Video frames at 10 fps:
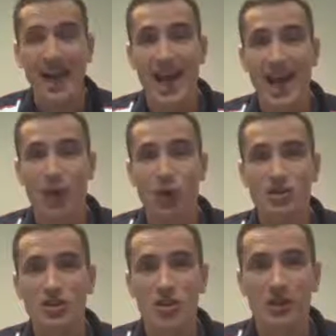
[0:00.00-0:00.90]
And
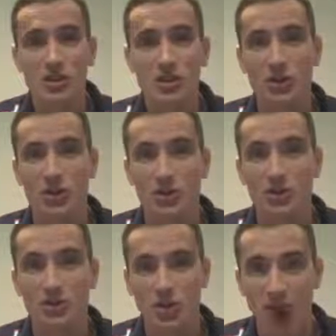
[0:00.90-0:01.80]
also make sure to
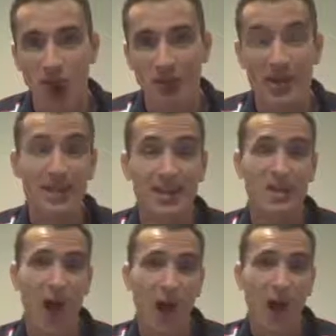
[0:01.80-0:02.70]
subscribe
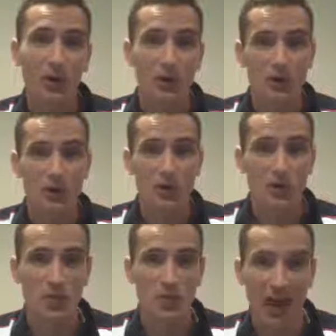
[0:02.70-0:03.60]
to our
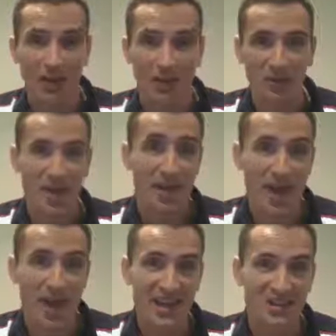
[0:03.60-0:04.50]
YouTube channel.
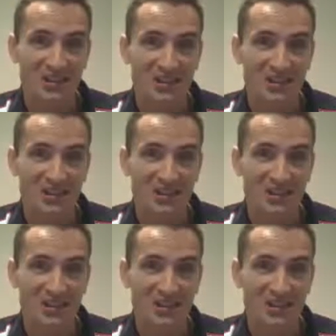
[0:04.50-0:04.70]
Thank you.